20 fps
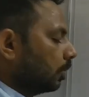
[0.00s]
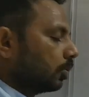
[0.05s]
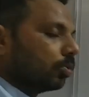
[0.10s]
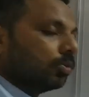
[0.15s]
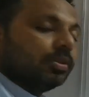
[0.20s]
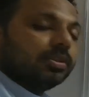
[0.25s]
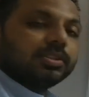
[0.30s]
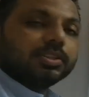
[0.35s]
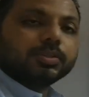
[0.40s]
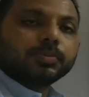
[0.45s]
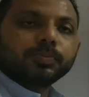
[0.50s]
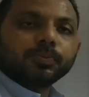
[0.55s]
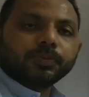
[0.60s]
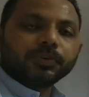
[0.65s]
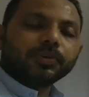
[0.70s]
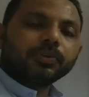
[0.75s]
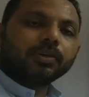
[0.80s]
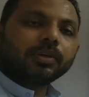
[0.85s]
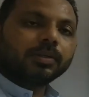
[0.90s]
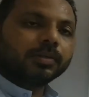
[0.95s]
So this is
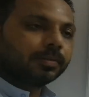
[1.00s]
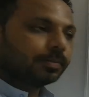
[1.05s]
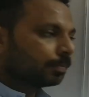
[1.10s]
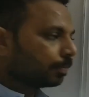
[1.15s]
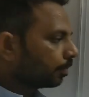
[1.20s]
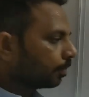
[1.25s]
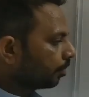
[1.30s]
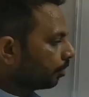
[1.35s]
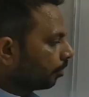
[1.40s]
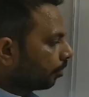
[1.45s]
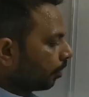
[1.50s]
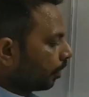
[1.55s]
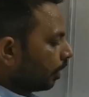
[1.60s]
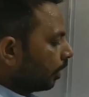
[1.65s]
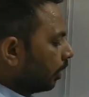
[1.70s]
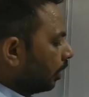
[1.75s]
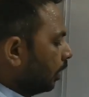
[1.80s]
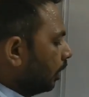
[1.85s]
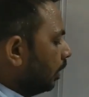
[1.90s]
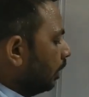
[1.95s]
phenol.
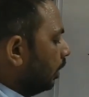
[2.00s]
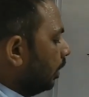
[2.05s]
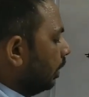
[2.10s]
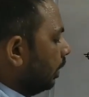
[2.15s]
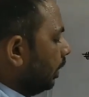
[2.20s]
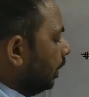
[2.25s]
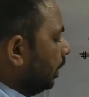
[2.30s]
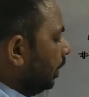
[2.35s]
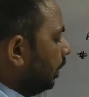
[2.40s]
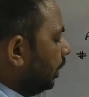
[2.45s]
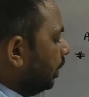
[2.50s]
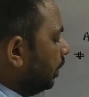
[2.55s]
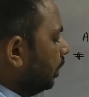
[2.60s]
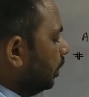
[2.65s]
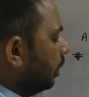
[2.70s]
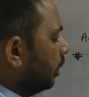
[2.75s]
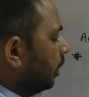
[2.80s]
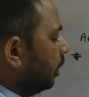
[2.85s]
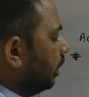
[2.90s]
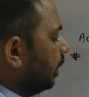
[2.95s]
It
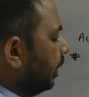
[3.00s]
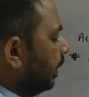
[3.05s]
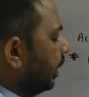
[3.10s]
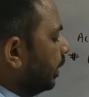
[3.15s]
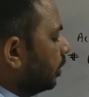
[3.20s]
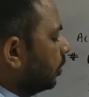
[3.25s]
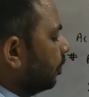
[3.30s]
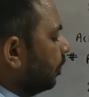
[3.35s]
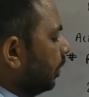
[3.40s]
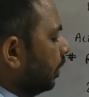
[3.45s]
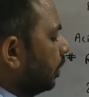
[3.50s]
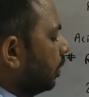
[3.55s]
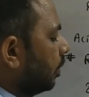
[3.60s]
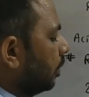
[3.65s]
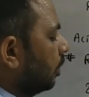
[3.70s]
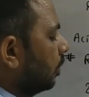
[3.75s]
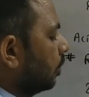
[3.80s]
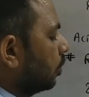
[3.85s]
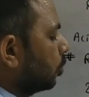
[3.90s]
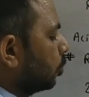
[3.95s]
reacts with
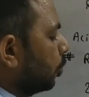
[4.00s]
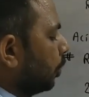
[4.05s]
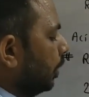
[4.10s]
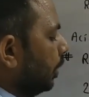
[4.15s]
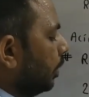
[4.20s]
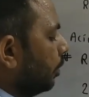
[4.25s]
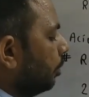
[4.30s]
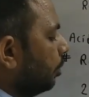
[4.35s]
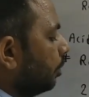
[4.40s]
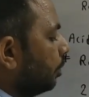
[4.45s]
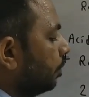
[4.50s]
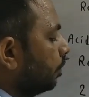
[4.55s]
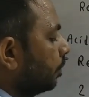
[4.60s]
sodium.